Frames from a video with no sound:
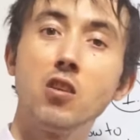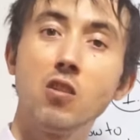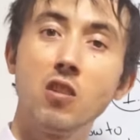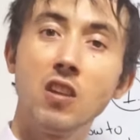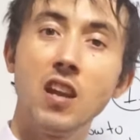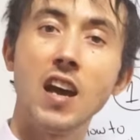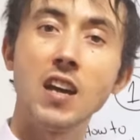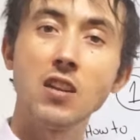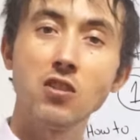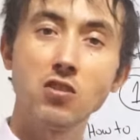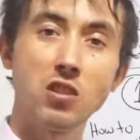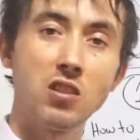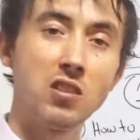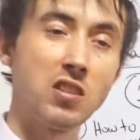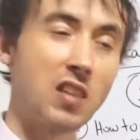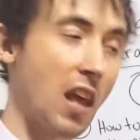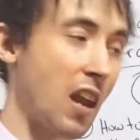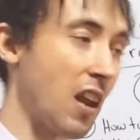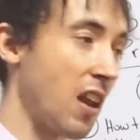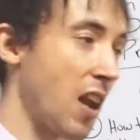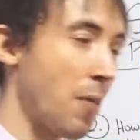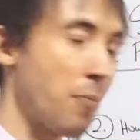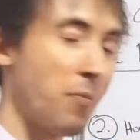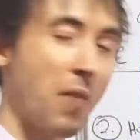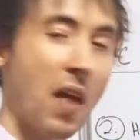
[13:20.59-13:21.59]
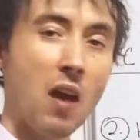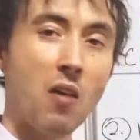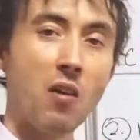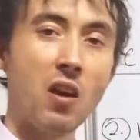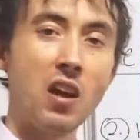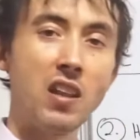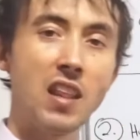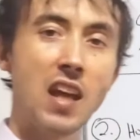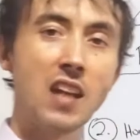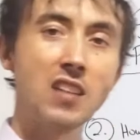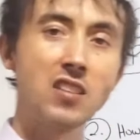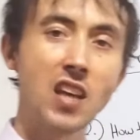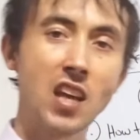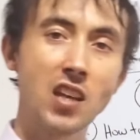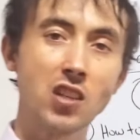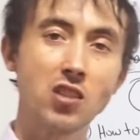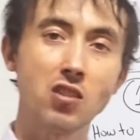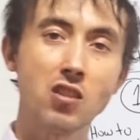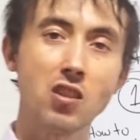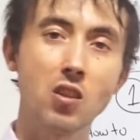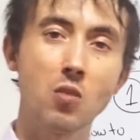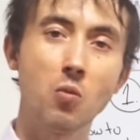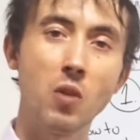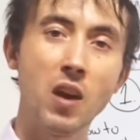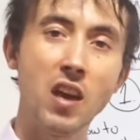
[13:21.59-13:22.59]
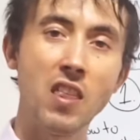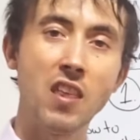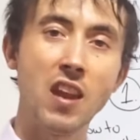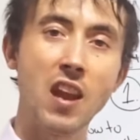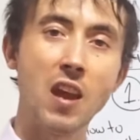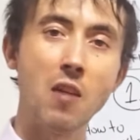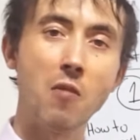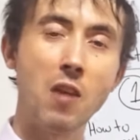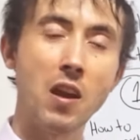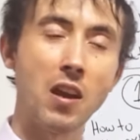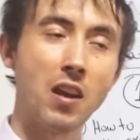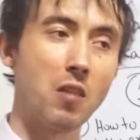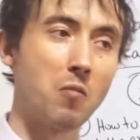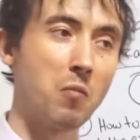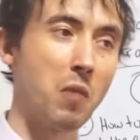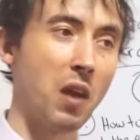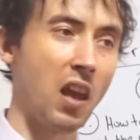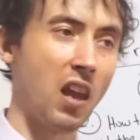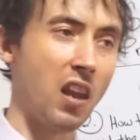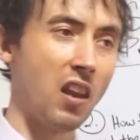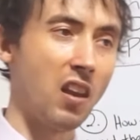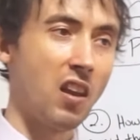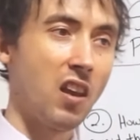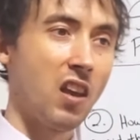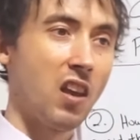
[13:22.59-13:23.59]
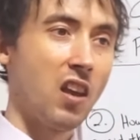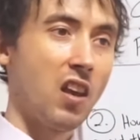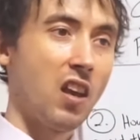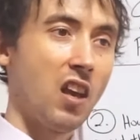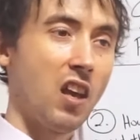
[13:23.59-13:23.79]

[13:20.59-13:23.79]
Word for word: You could actually set it up that way. That's actually the way that I recommend.